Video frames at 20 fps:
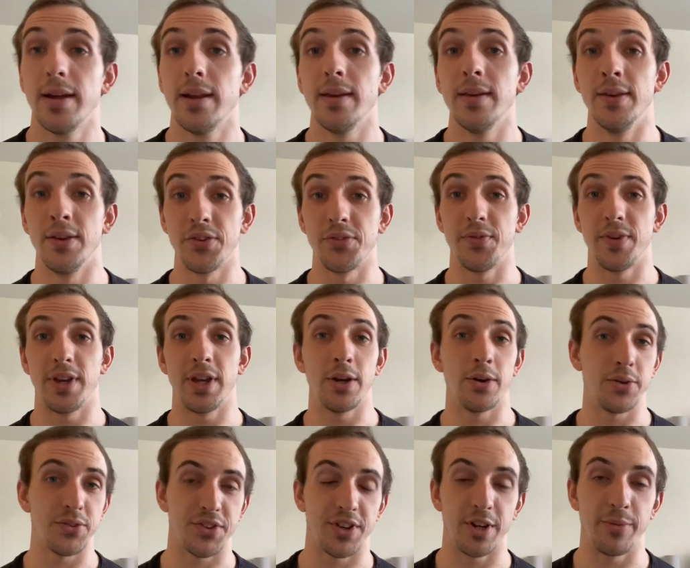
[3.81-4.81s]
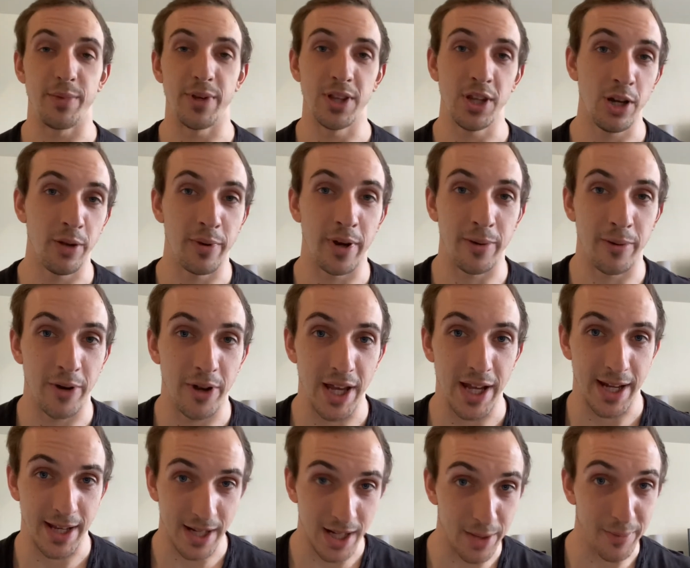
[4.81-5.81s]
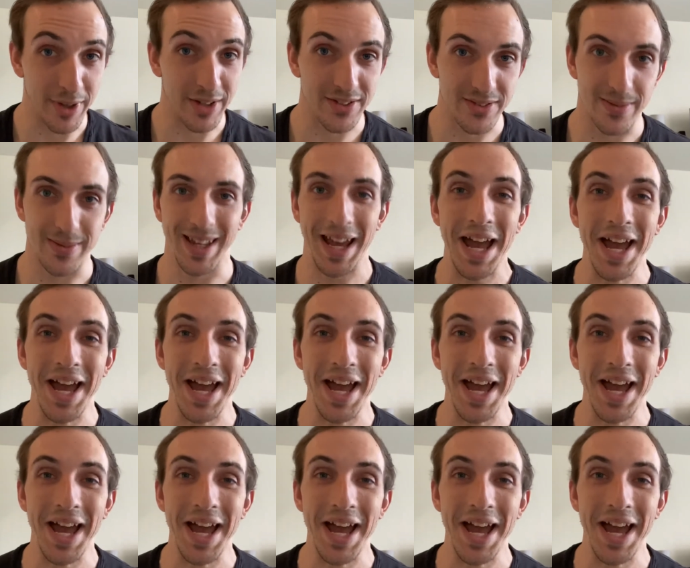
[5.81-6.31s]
This video is going to be a little bit about economics.